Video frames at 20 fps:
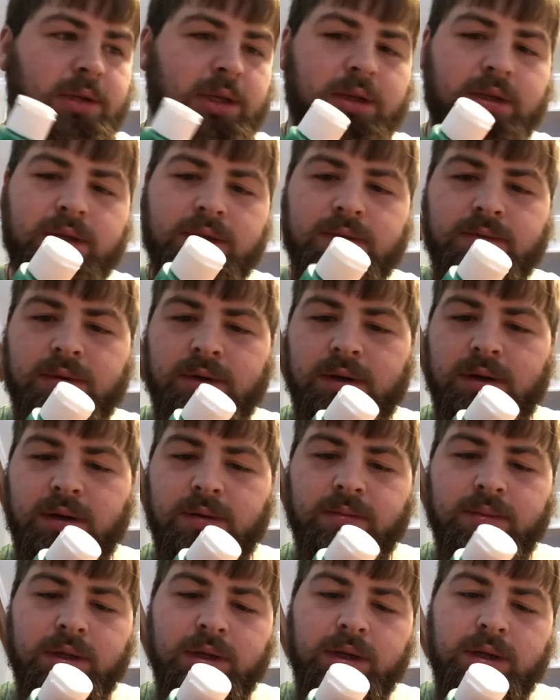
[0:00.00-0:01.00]
this one
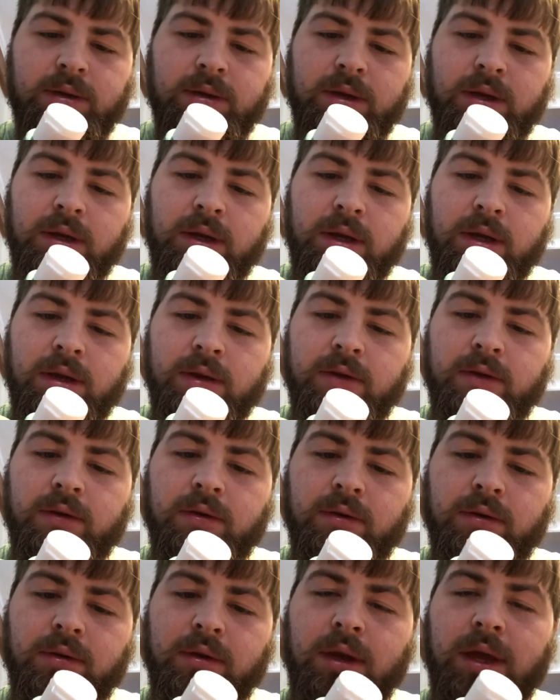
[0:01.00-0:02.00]
company. It's
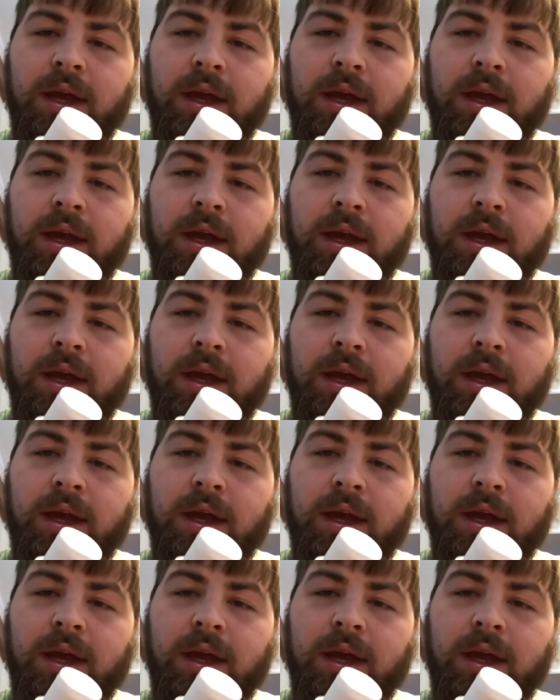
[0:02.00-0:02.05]
called